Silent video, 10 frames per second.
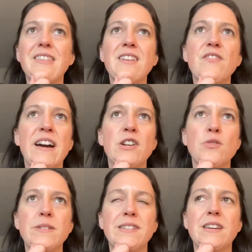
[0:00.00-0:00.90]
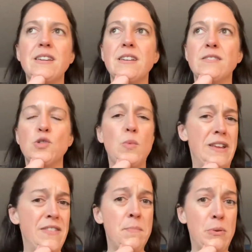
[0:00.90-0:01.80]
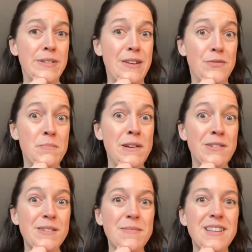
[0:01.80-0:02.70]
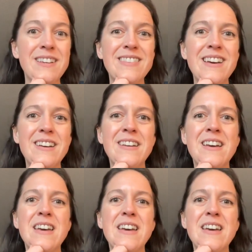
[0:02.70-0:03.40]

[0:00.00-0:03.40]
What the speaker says: Viator was taking 25% from me or something like that.